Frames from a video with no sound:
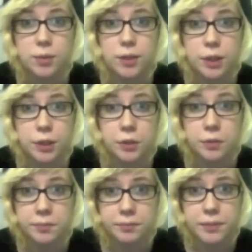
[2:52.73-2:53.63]
Official
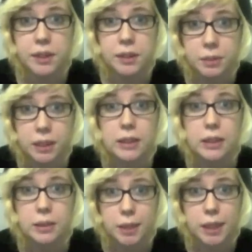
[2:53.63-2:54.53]
is the place
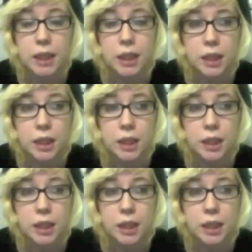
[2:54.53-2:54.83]
to be.